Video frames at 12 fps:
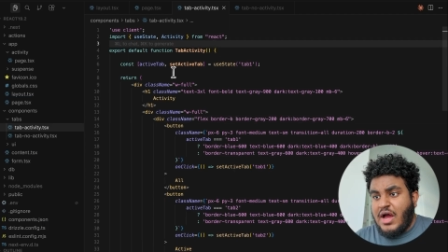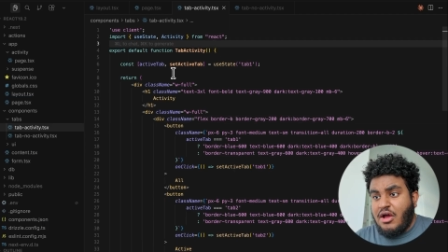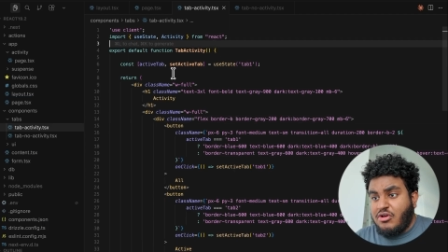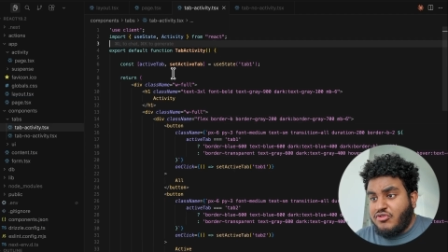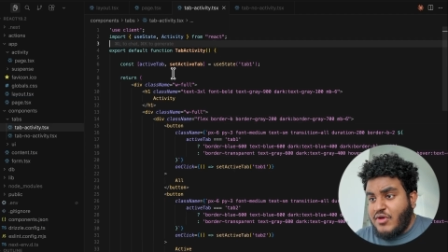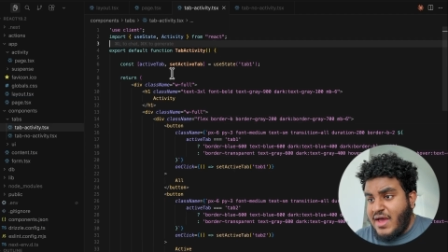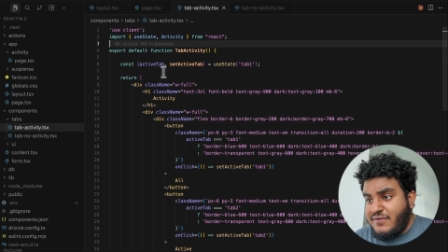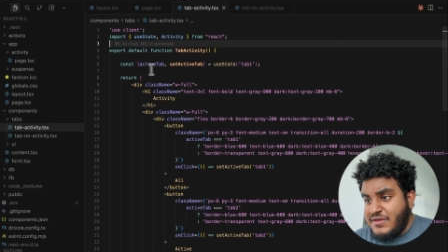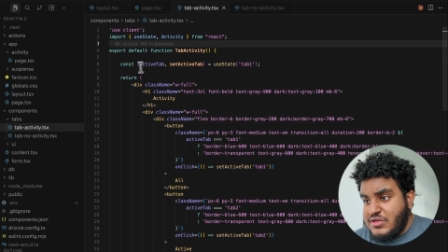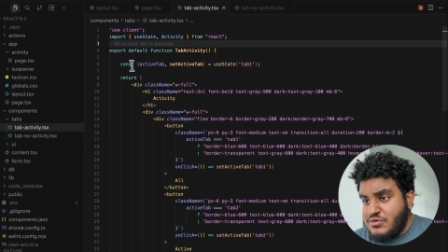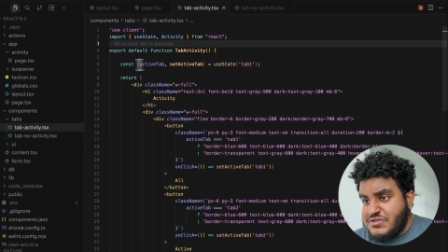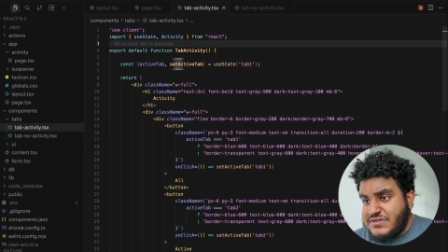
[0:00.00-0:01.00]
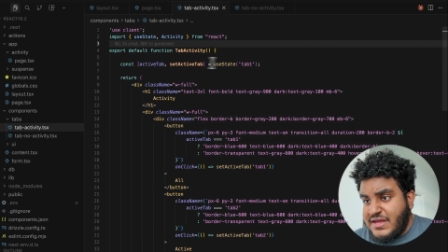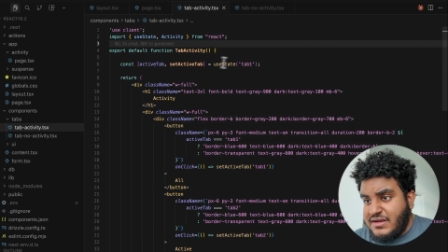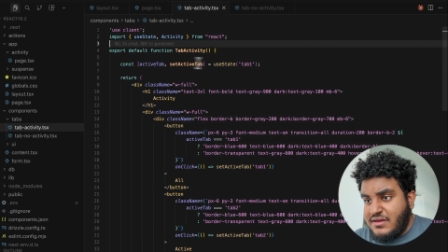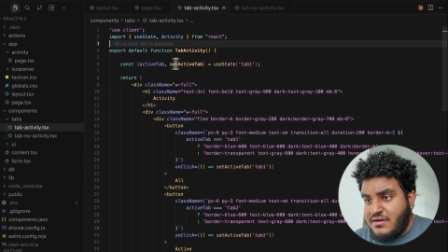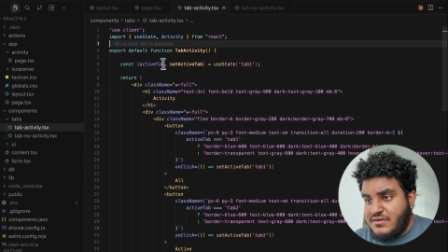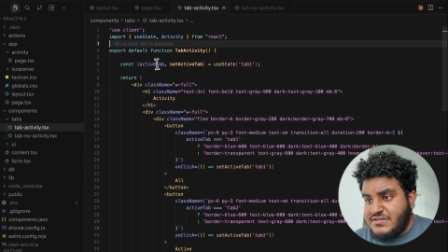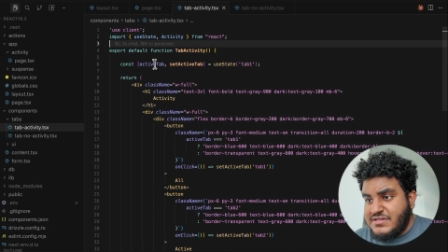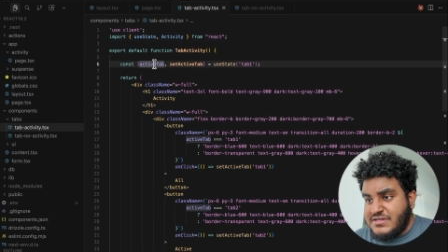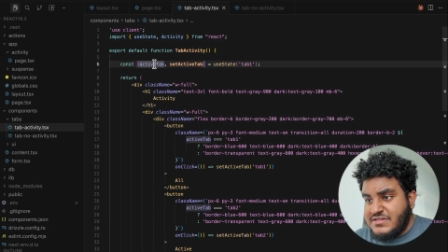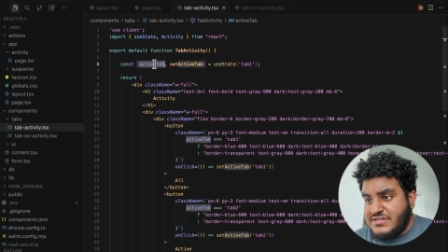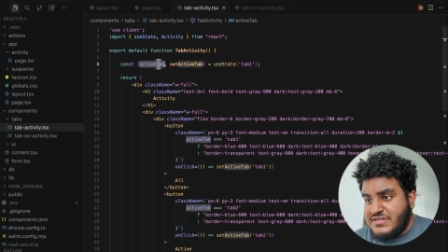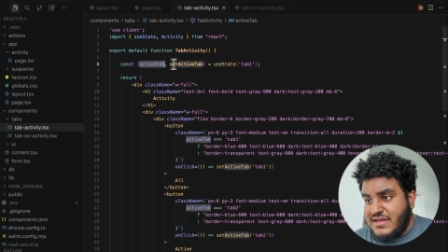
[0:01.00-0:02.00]
I also have a use state here
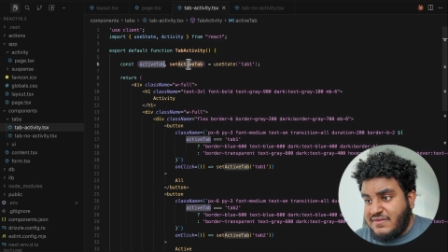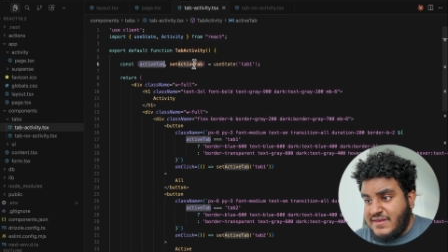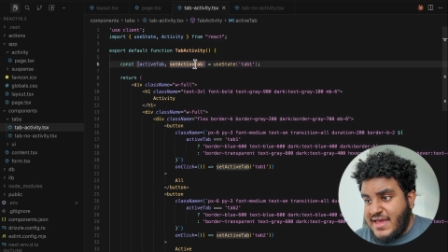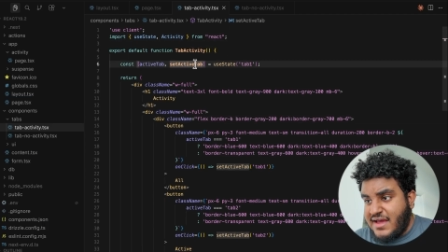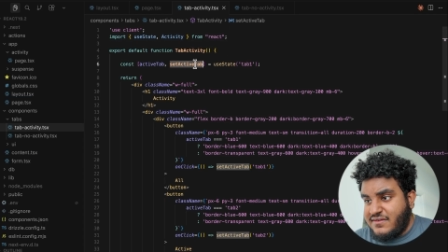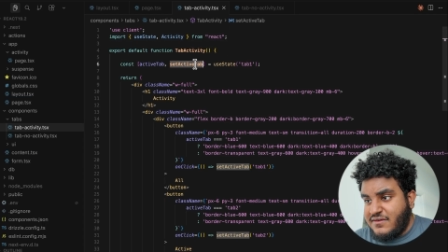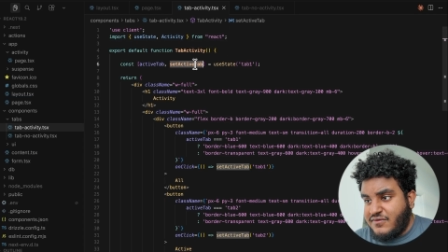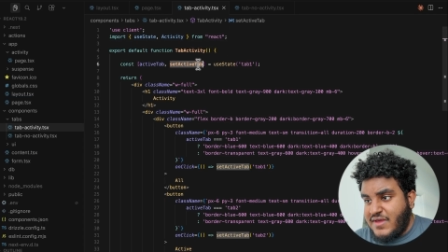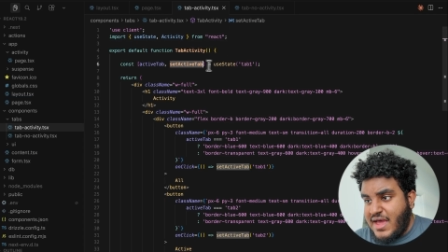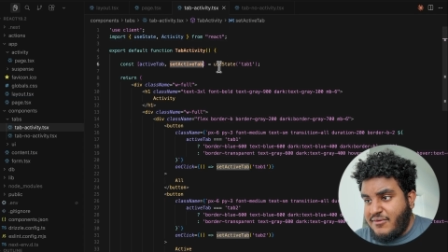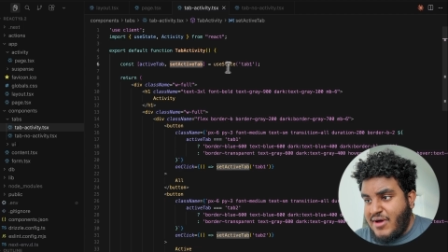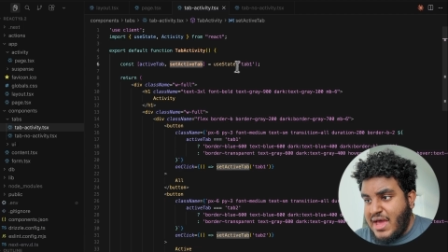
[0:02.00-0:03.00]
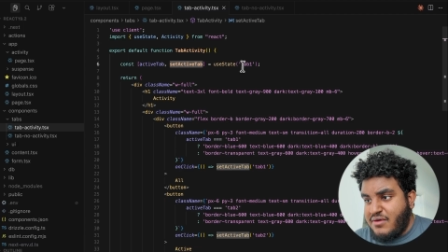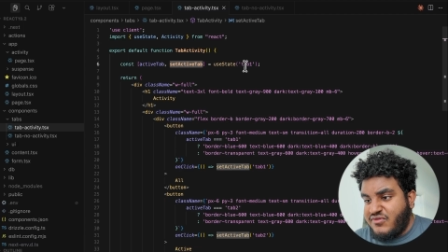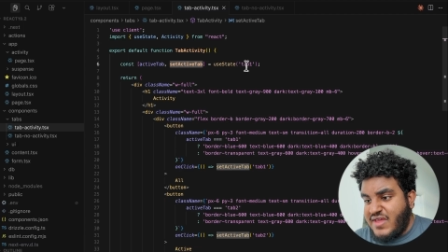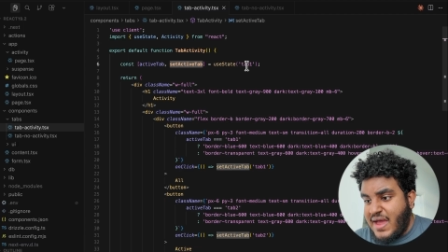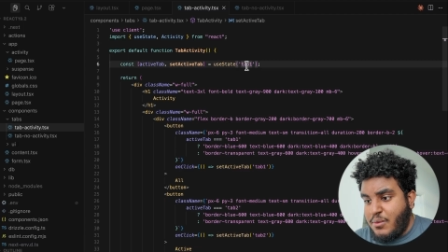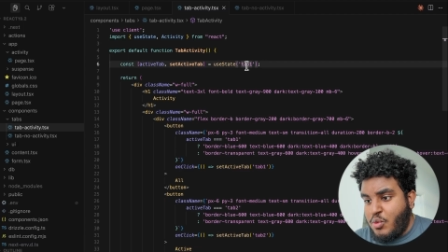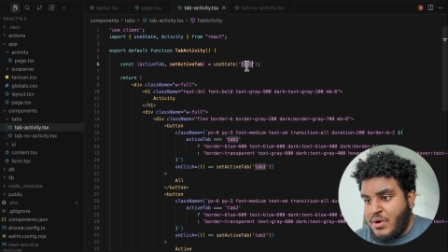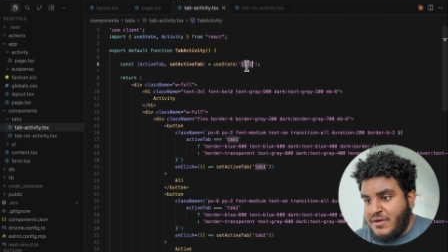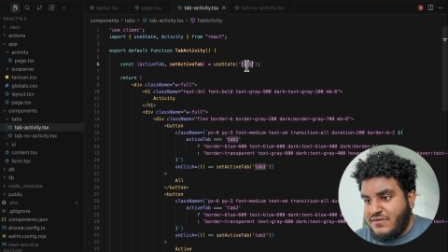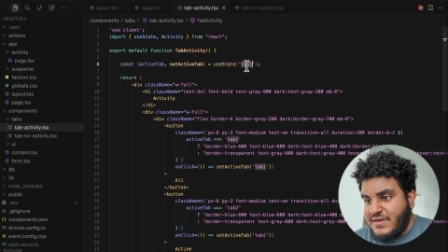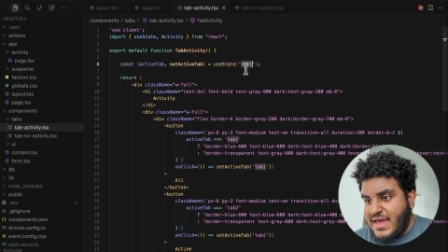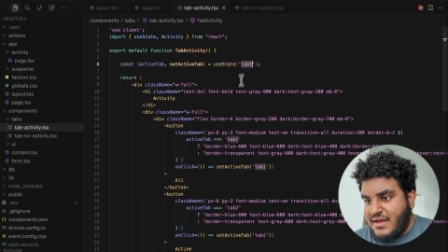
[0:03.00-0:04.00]
to set the active tab. I have tab 1
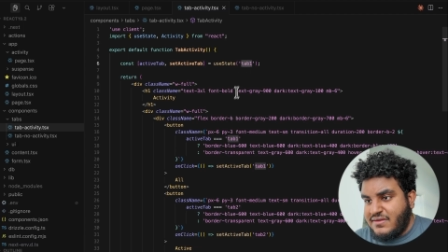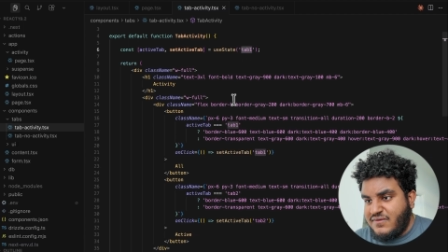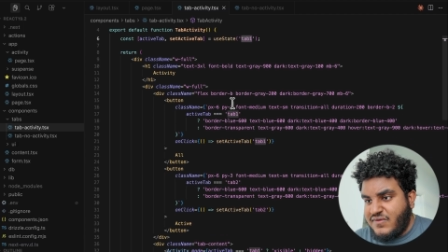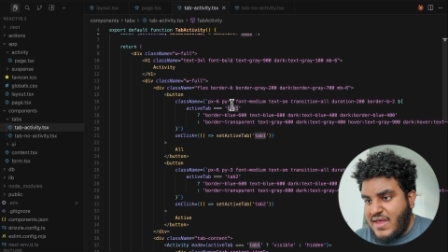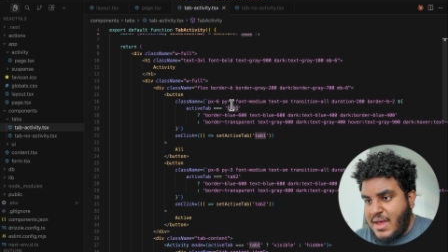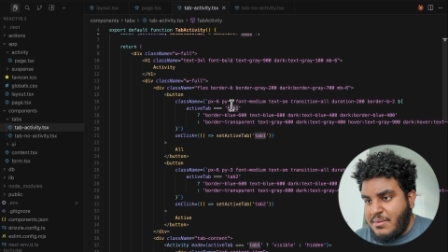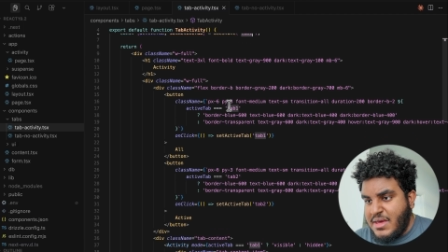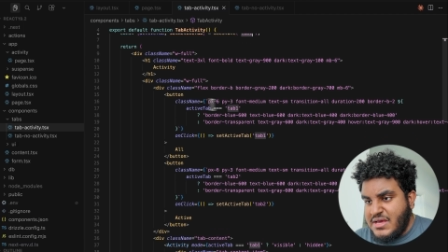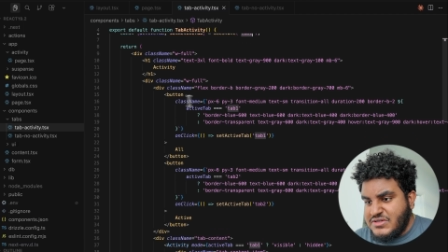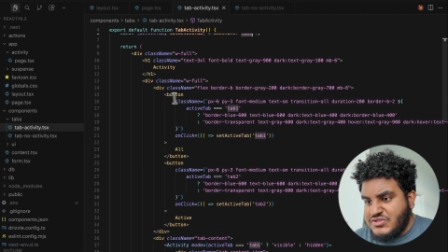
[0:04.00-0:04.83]
as the active tab.